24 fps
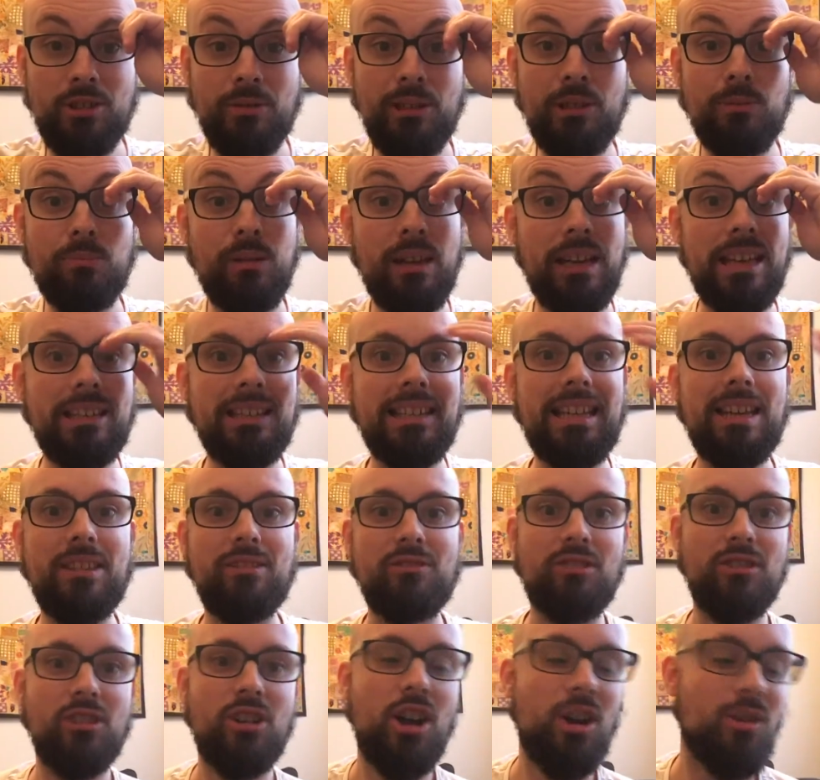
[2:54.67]
so we could play it together
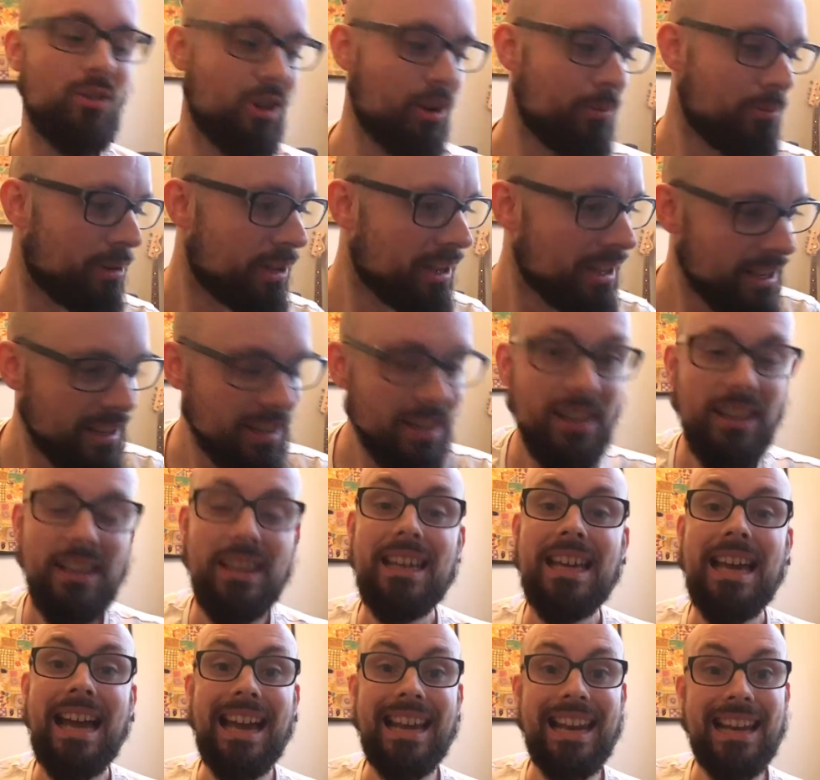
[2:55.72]
on co-op.
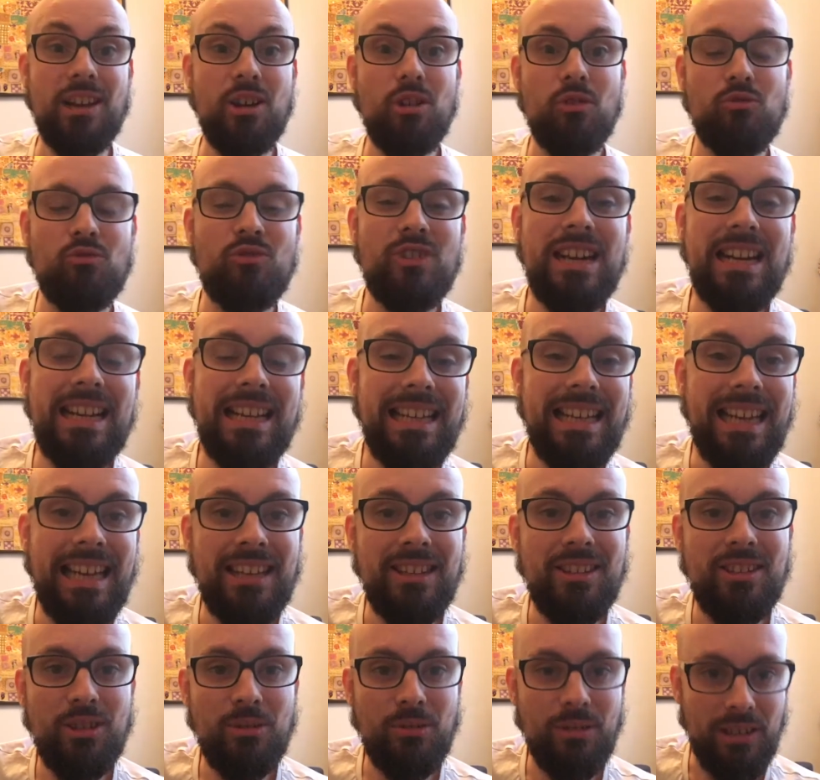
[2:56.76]
And I got really
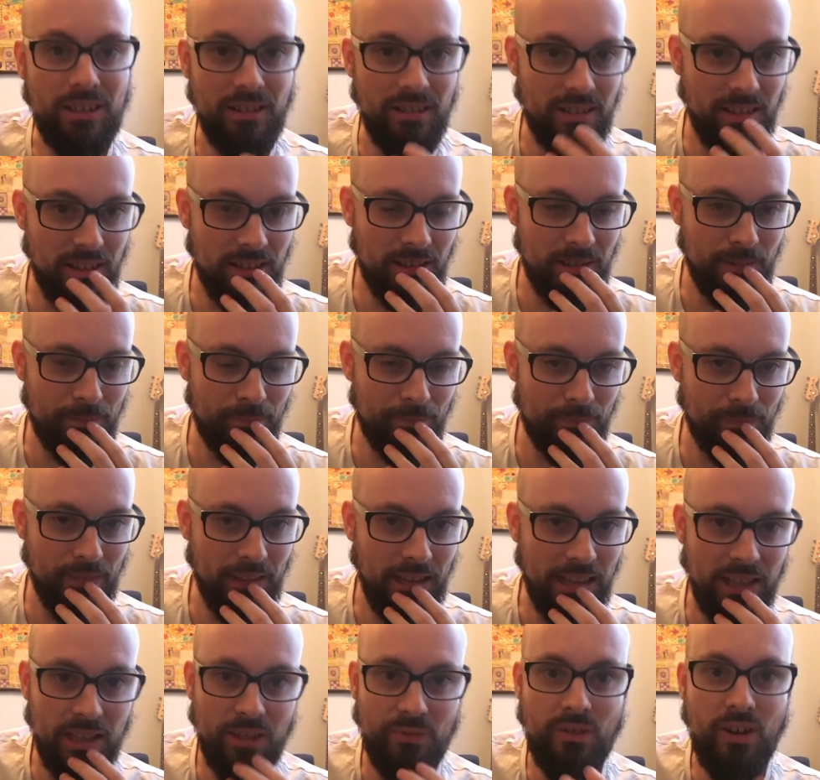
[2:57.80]
into it.
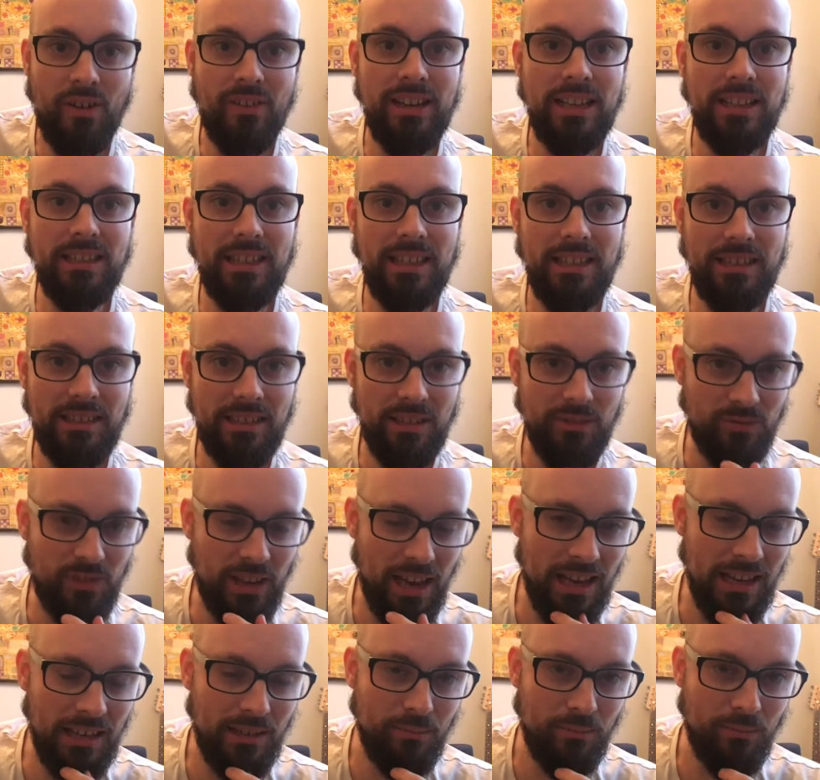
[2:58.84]
It's a very addictive
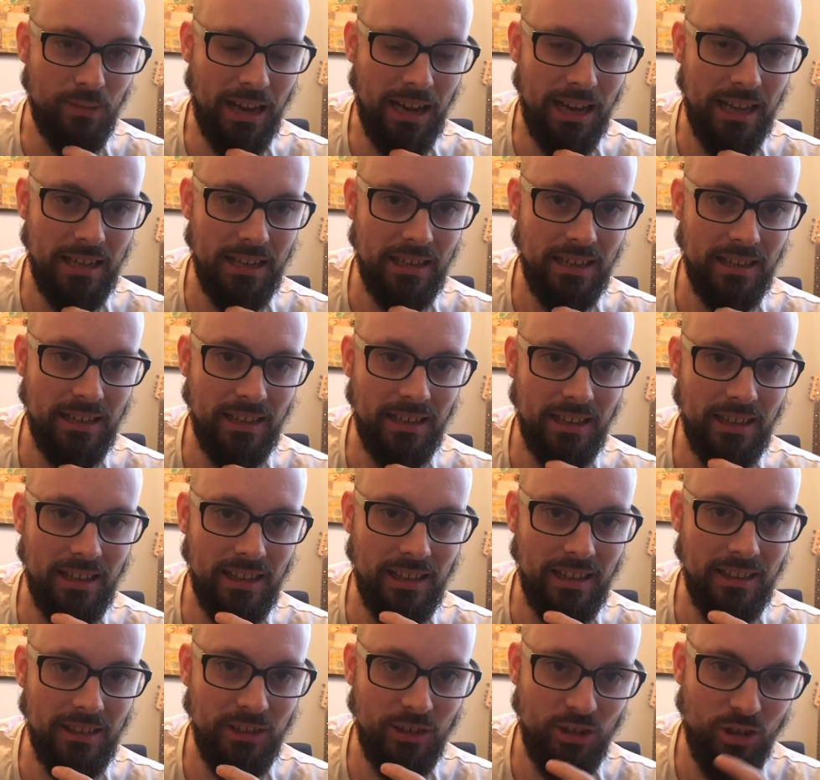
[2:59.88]
game, and
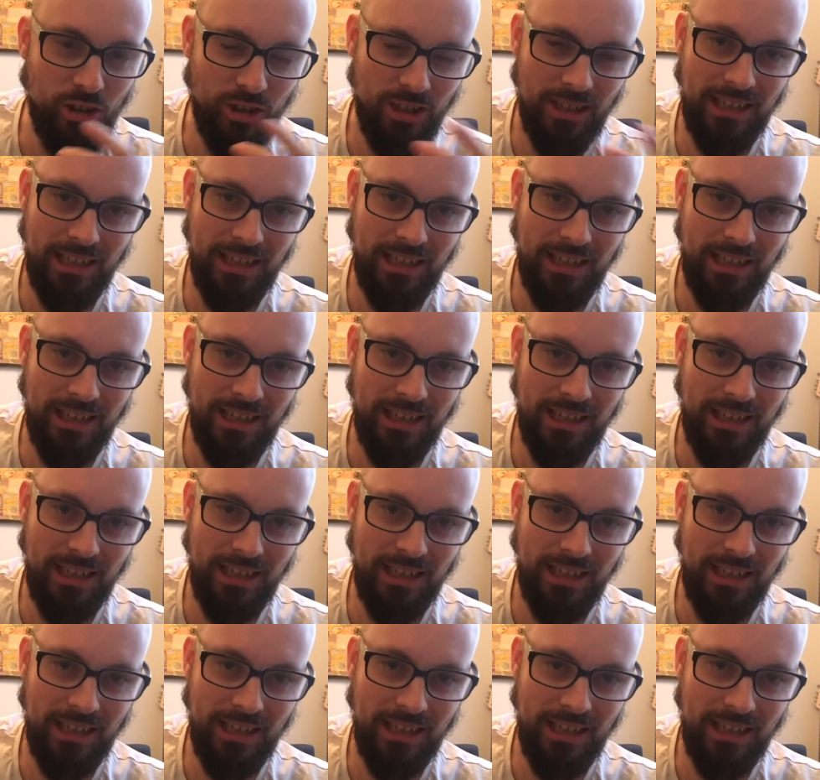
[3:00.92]
you got to